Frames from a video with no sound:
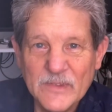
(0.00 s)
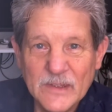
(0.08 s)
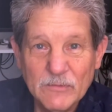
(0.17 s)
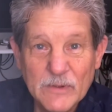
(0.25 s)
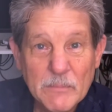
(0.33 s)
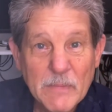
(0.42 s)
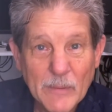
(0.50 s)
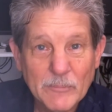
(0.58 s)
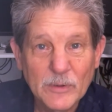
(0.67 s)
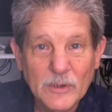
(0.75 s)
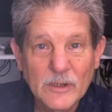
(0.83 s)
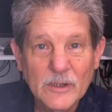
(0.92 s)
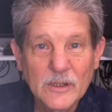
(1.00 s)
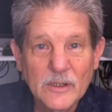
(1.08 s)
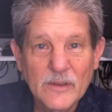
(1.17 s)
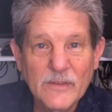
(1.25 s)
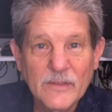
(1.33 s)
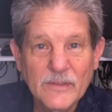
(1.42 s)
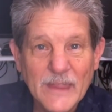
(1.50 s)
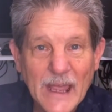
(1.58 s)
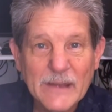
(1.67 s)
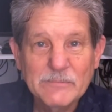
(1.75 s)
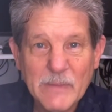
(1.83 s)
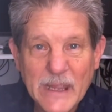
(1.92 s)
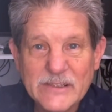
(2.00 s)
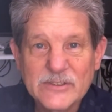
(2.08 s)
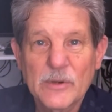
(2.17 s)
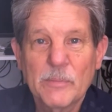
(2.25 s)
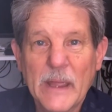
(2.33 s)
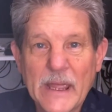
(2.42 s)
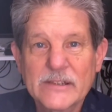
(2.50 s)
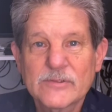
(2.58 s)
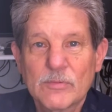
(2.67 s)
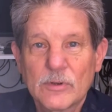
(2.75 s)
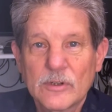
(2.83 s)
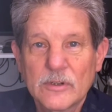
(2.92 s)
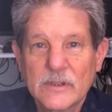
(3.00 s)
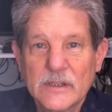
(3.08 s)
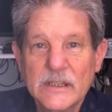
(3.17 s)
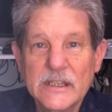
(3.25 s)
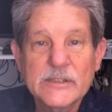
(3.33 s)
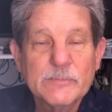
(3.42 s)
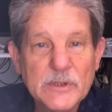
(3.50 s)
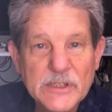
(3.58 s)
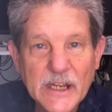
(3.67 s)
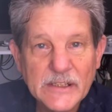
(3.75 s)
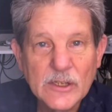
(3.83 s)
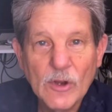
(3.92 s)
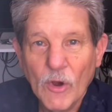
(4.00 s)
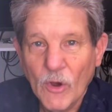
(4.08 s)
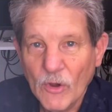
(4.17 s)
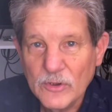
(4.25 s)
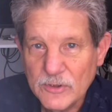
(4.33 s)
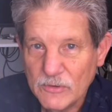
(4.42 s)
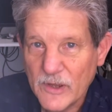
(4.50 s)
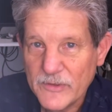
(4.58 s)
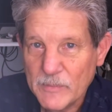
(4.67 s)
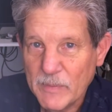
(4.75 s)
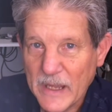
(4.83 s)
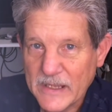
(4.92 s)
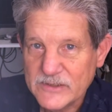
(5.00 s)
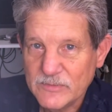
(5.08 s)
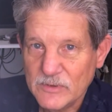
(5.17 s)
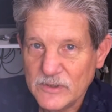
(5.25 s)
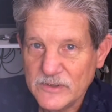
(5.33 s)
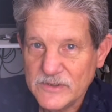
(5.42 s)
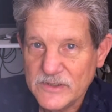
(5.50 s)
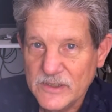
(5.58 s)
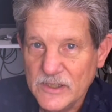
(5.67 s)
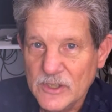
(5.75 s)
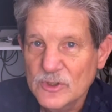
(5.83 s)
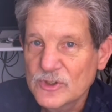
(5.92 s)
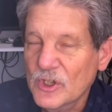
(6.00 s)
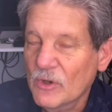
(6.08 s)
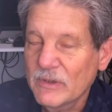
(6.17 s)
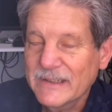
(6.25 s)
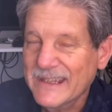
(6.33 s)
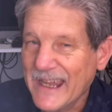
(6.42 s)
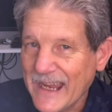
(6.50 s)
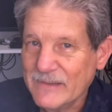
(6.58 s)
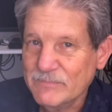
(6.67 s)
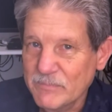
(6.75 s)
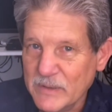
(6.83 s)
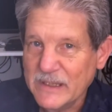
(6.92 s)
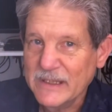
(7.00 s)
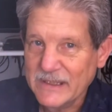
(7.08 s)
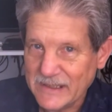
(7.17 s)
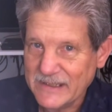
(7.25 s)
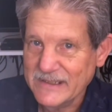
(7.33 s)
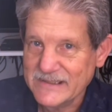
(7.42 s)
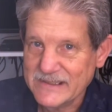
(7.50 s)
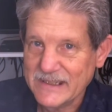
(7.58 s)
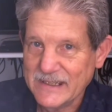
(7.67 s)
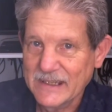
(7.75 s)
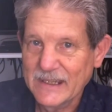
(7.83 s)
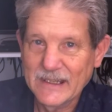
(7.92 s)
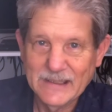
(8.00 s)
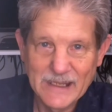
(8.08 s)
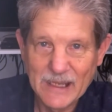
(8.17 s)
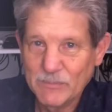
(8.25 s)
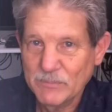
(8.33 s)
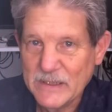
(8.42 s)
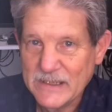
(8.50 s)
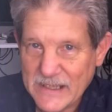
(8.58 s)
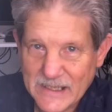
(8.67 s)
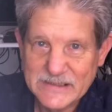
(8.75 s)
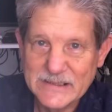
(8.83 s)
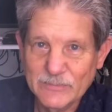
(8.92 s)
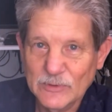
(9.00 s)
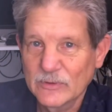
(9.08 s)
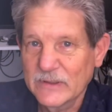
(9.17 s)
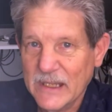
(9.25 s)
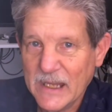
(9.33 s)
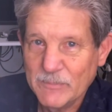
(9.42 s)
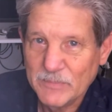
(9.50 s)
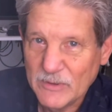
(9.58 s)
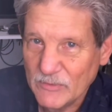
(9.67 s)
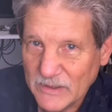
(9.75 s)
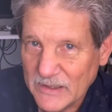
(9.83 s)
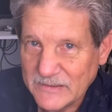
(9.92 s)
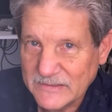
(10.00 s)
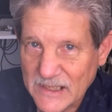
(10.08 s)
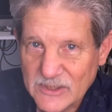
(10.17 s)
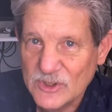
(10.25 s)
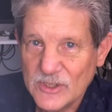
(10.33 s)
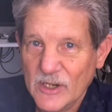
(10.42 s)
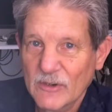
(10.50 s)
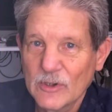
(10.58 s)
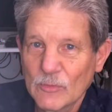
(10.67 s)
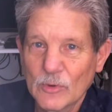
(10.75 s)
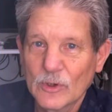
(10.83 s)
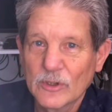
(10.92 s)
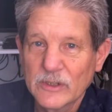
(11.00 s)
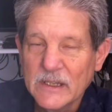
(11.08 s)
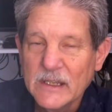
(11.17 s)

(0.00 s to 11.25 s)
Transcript: Remember, that master password is protecting all your other passwords. So it can't be easy. It can't be guessable. It can't be a dictionary word.